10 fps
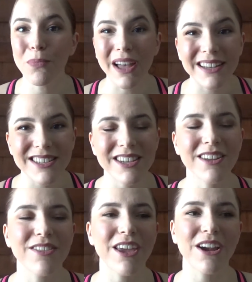but
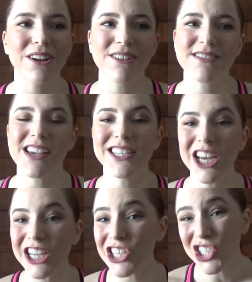there's a
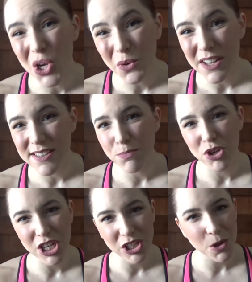Dunkin' Donuts
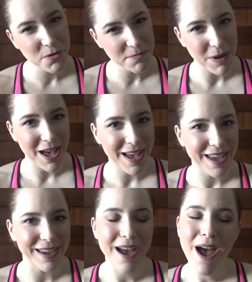pretty close by.
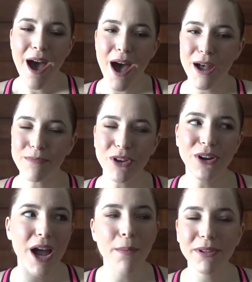There are
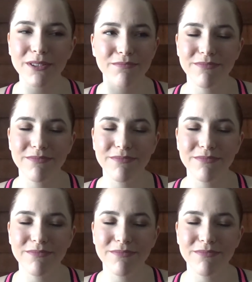a couple,